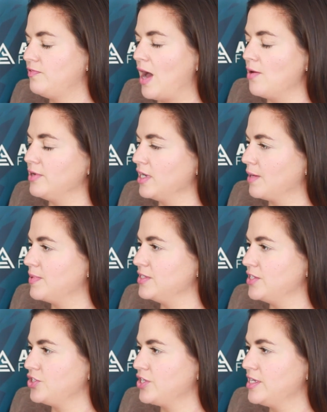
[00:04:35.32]
founding
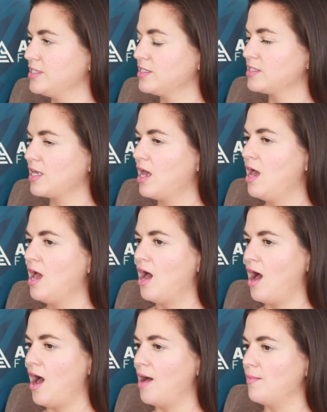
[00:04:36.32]
positions.
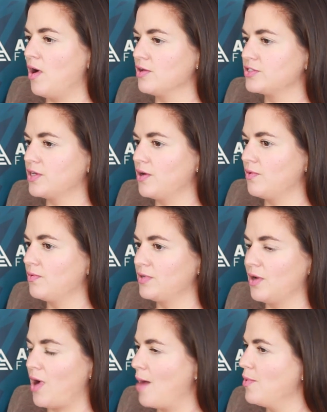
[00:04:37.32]
Um, also, you
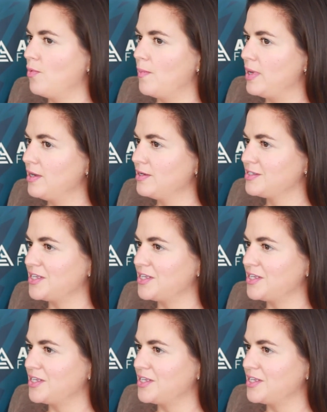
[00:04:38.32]
know, I'm a woman,